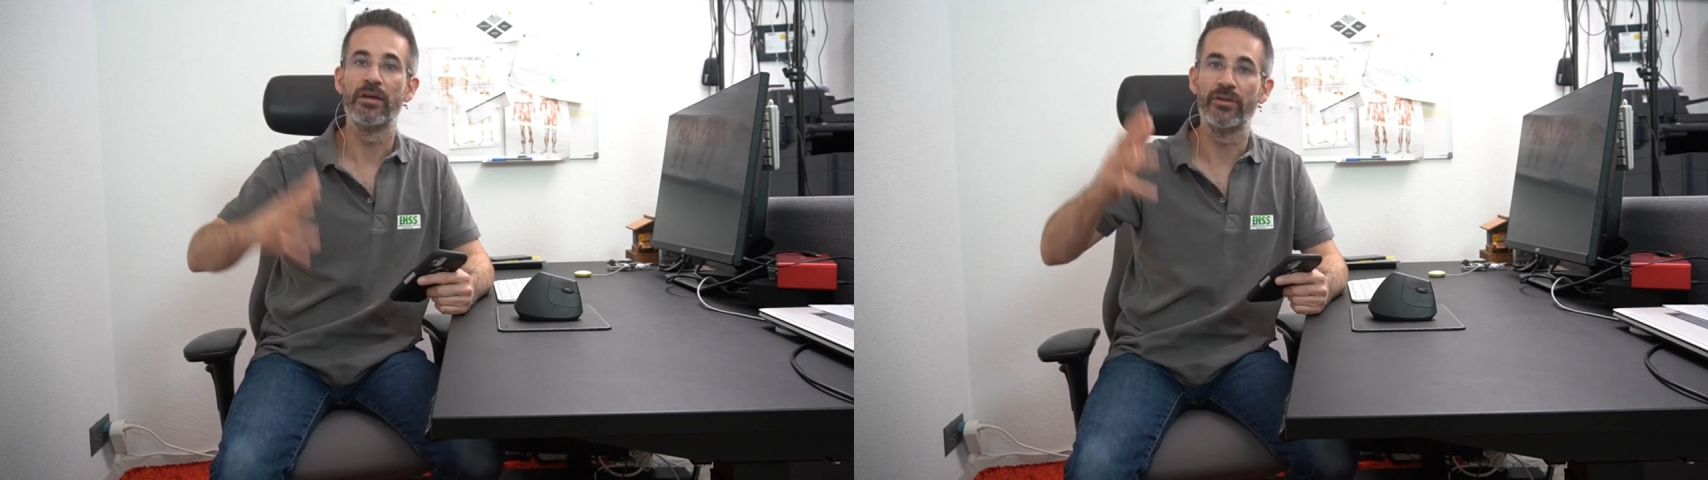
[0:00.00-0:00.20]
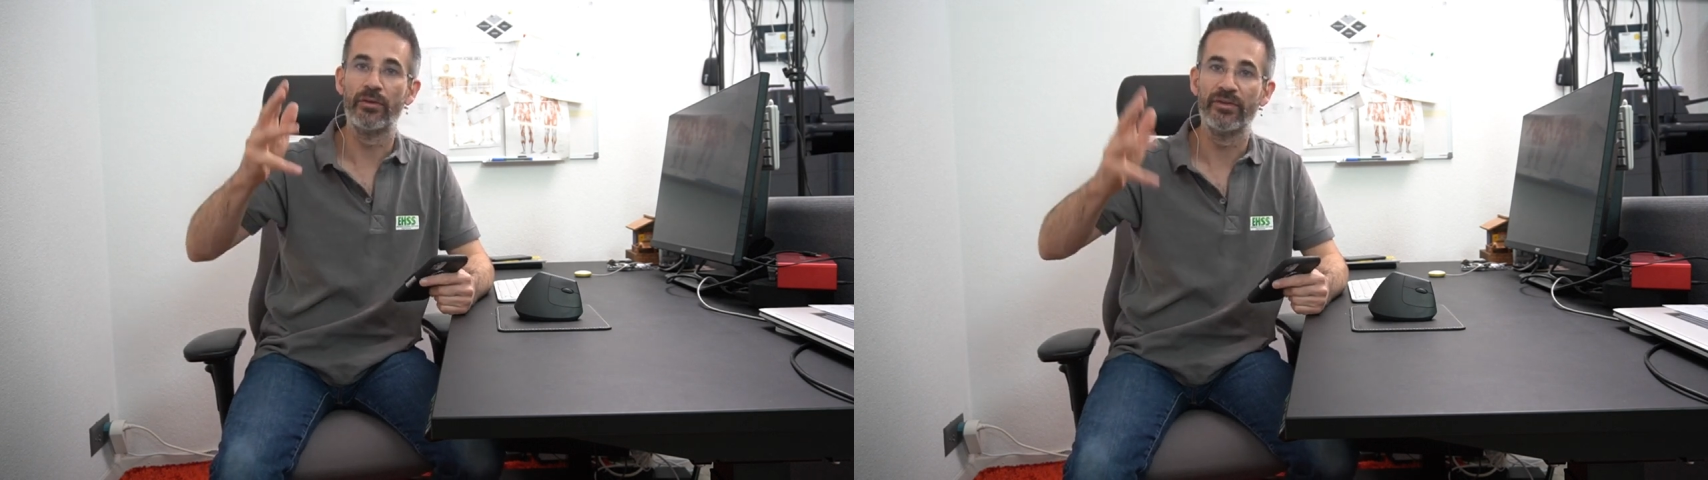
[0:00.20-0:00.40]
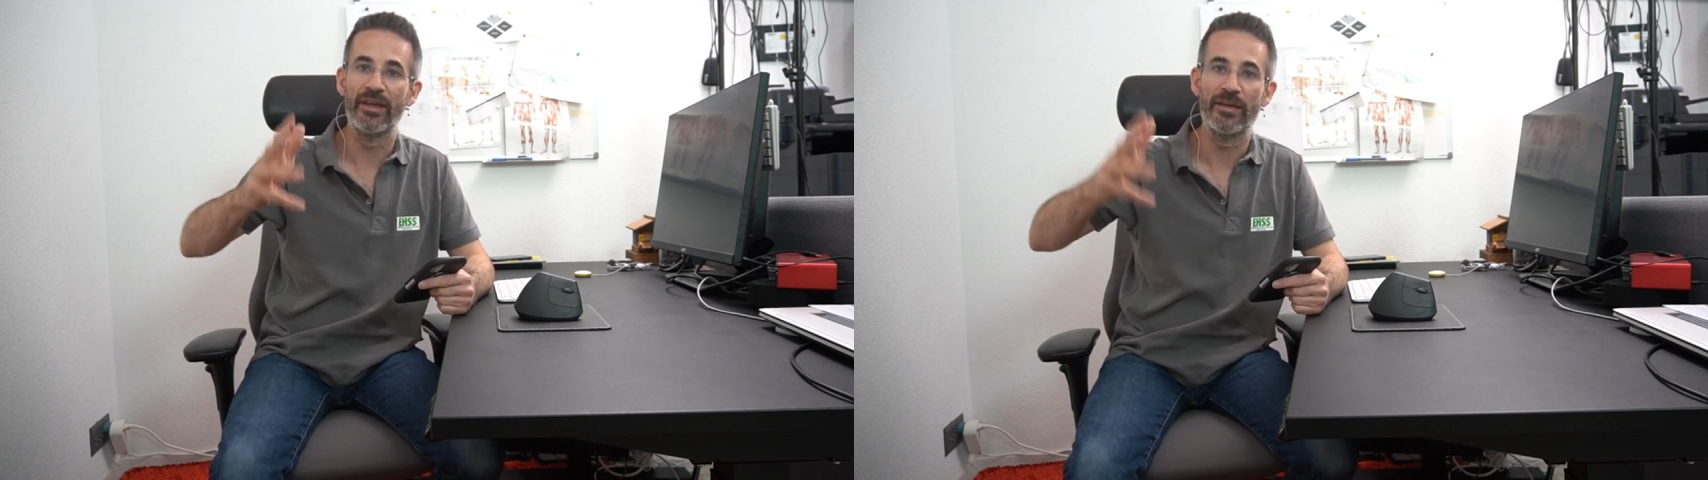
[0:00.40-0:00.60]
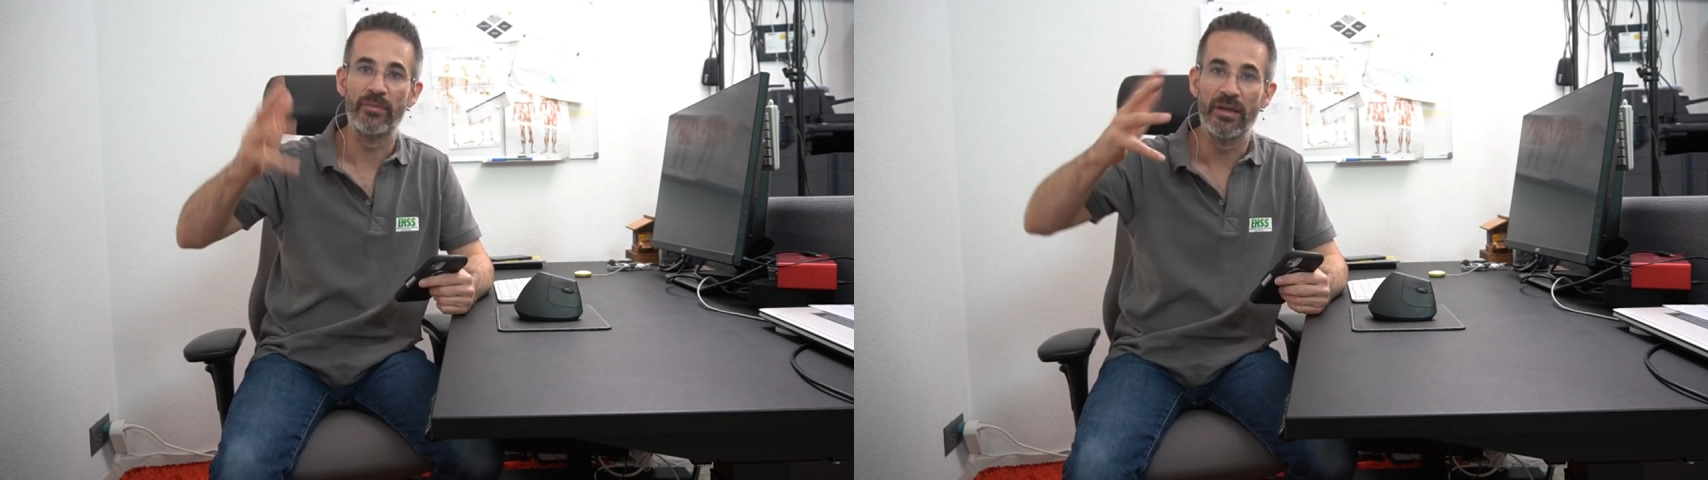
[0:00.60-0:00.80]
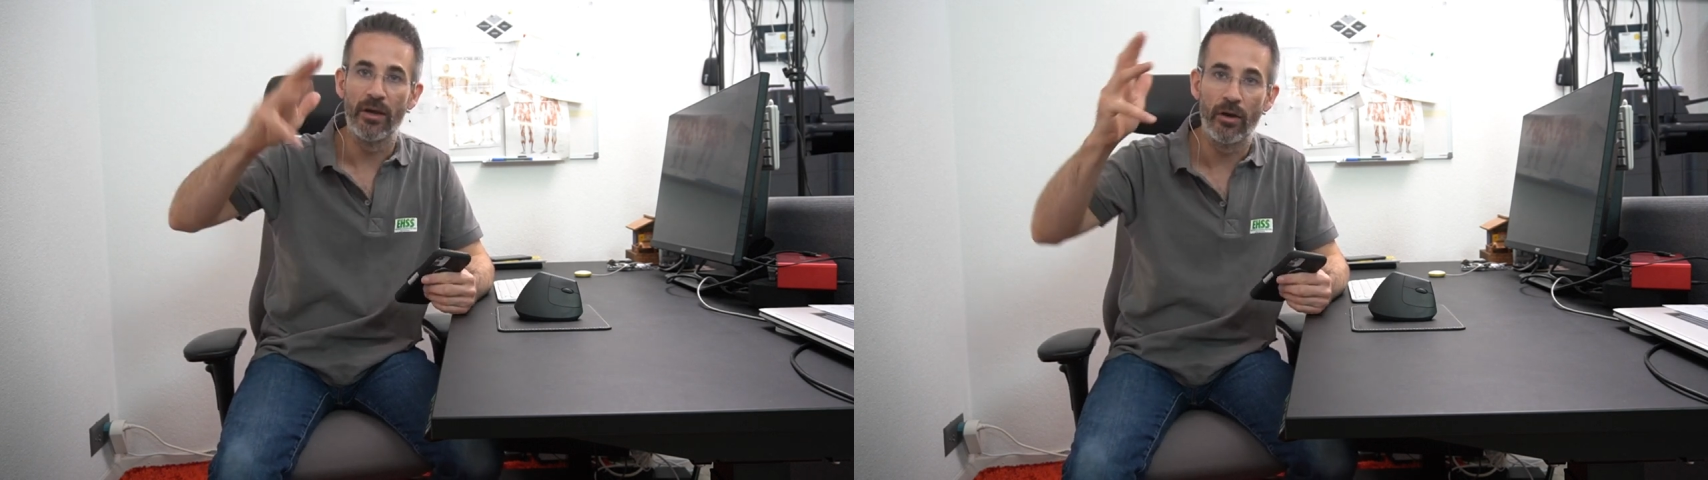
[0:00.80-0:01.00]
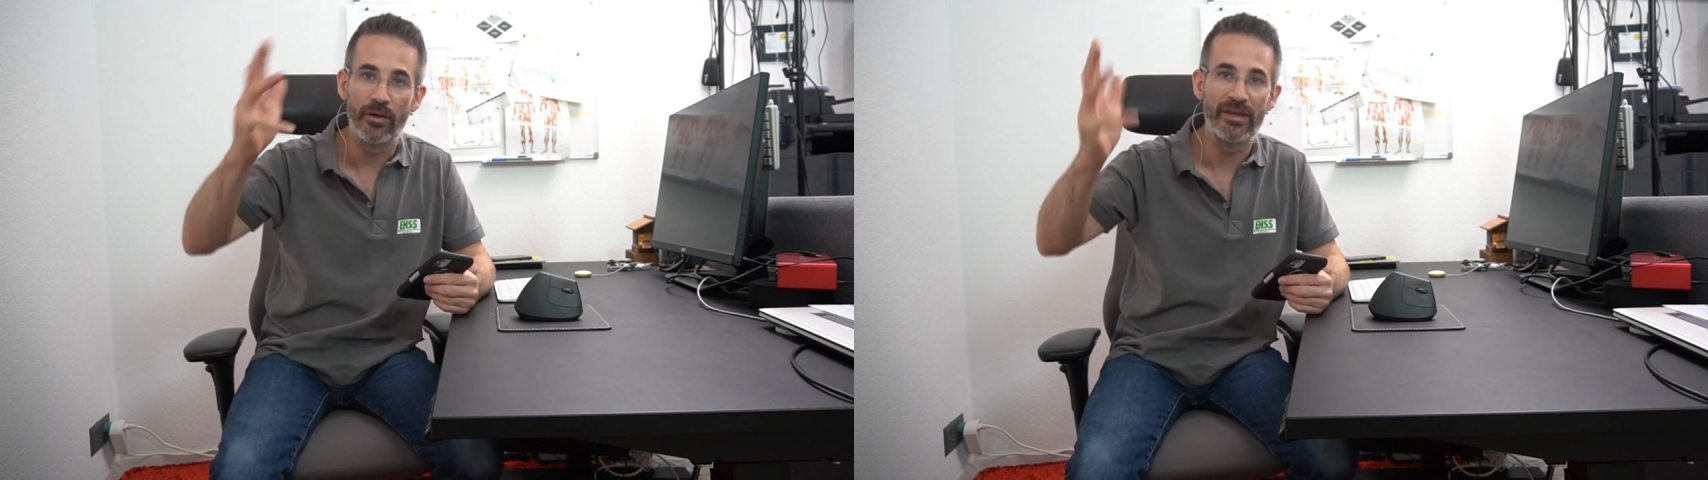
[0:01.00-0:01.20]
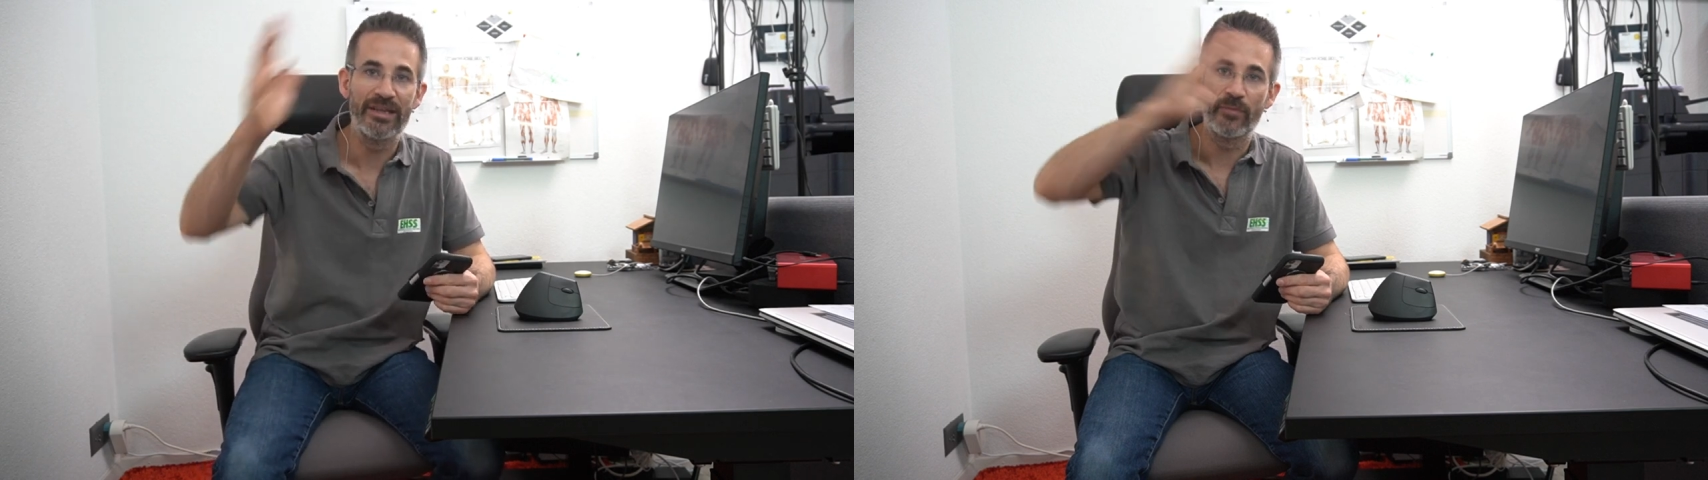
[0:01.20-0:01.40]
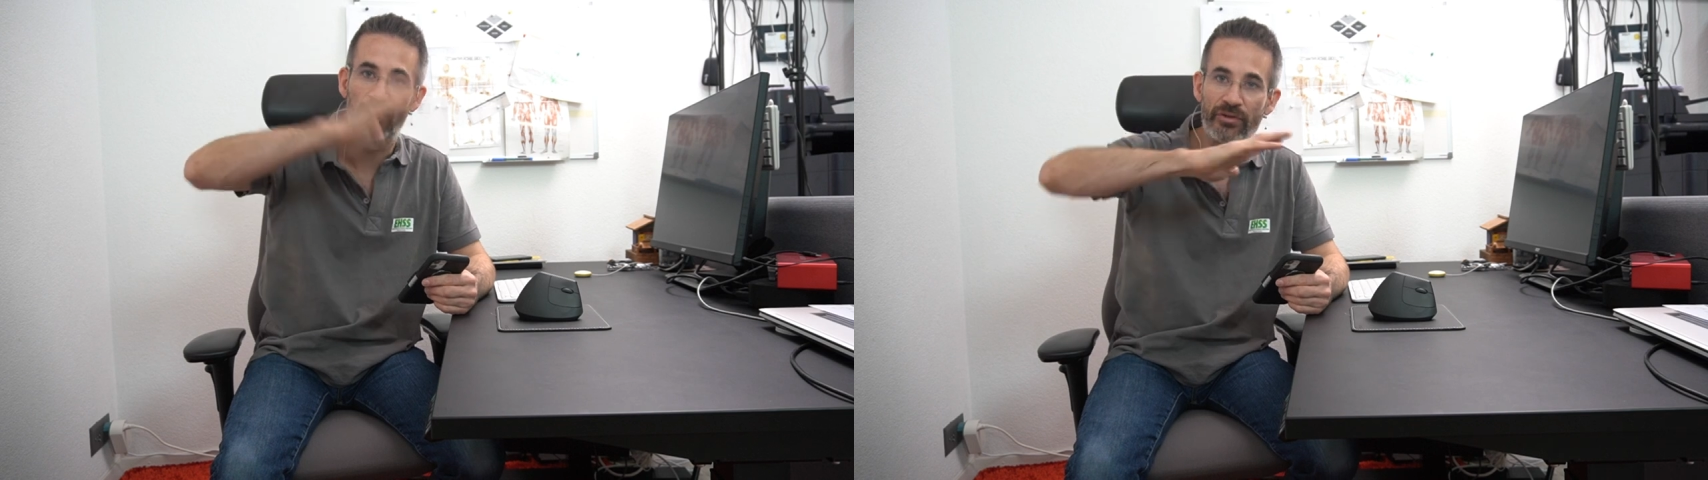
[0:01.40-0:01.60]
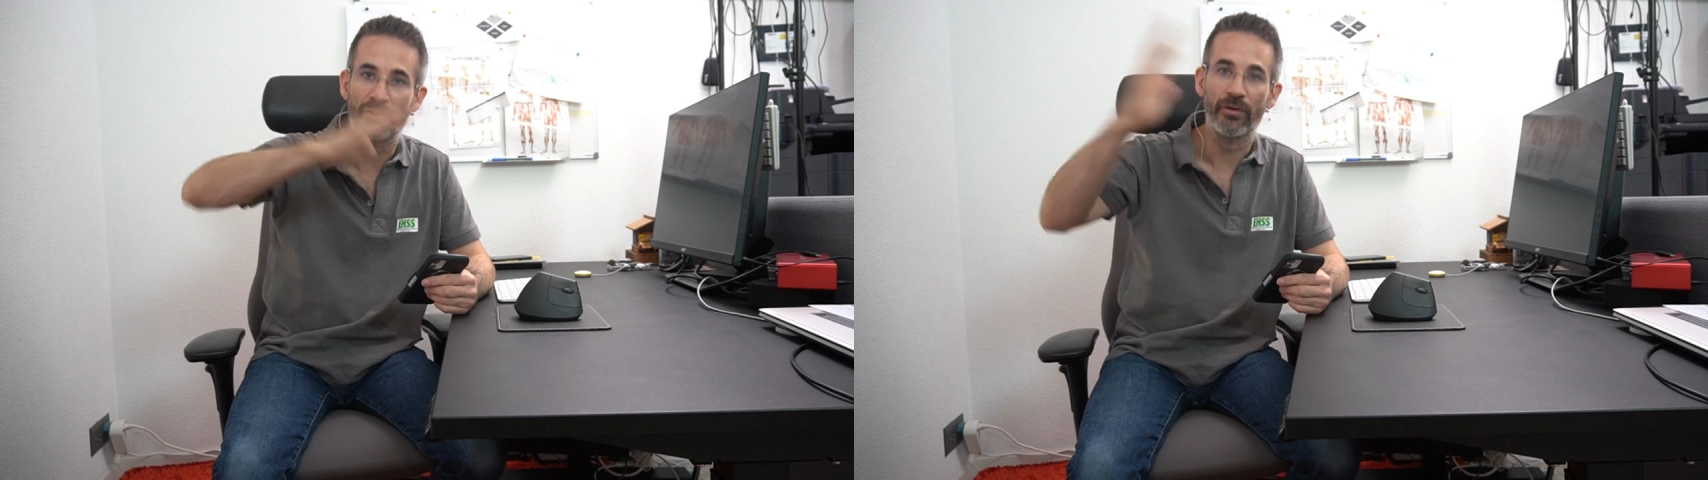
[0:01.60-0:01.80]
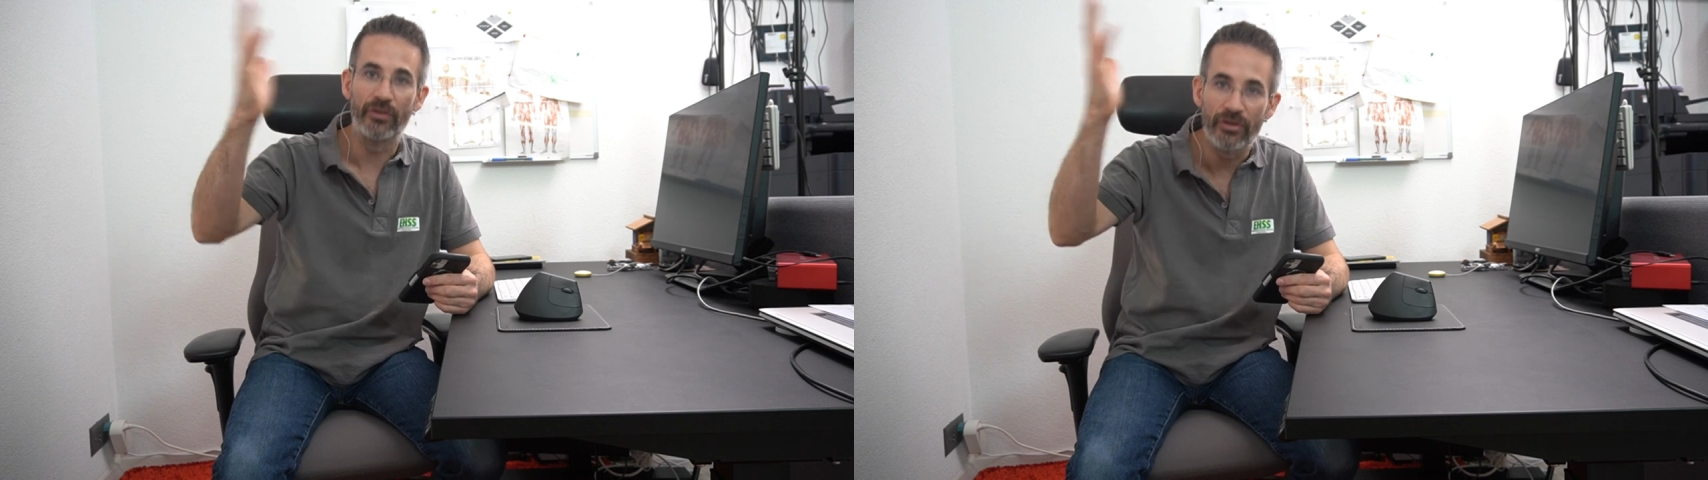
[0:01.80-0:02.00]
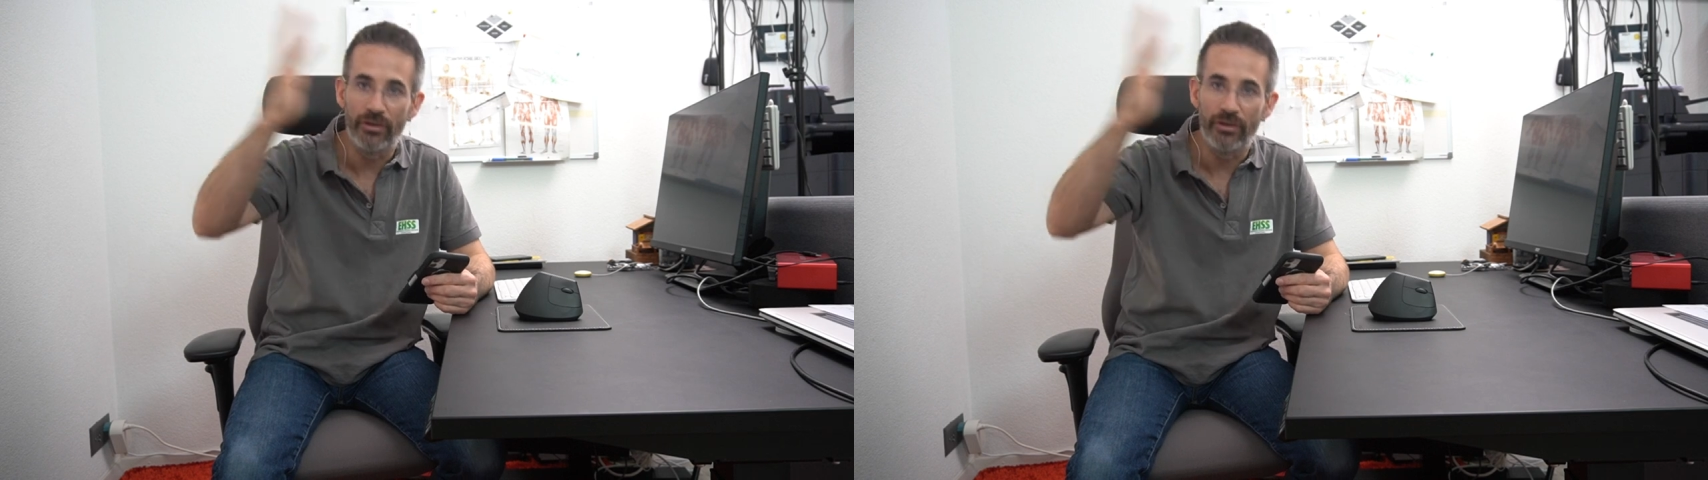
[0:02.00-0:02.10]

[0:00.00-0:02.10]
Don't take me on that, but you know,